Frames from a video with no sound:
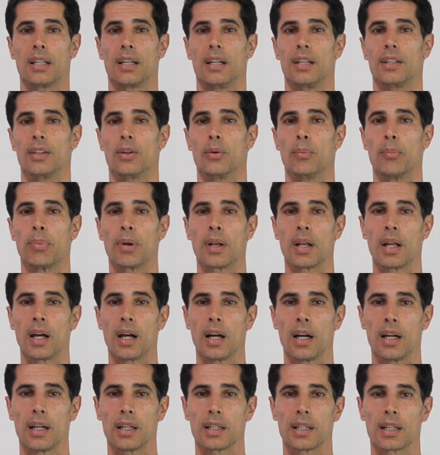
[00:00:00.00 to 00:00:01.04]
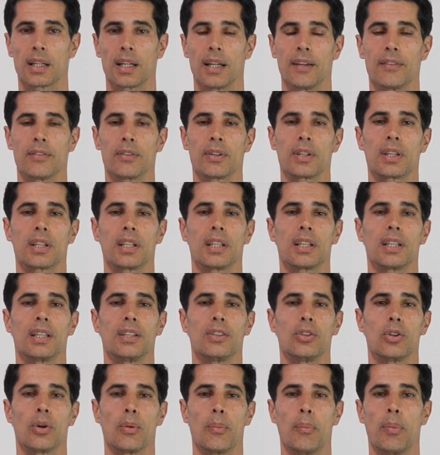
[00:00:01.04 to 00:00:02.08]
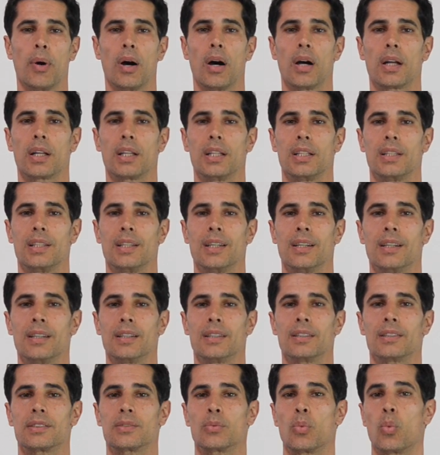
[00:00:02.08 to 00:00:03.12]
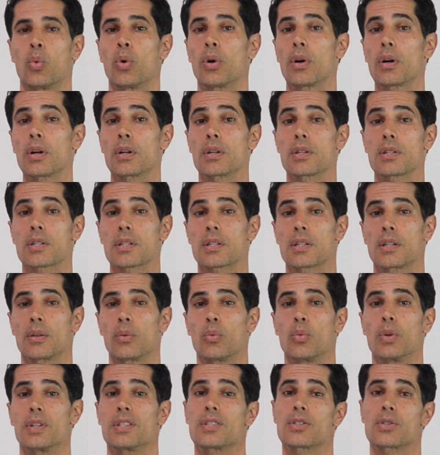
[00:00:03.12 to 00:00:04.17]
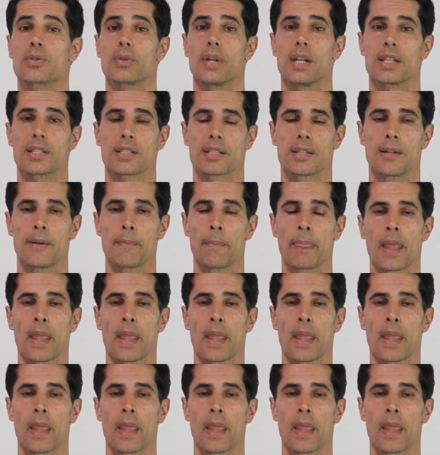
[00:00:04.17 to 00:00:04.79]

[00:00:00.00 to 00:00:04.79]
your blood, everything in your body does worse with stress.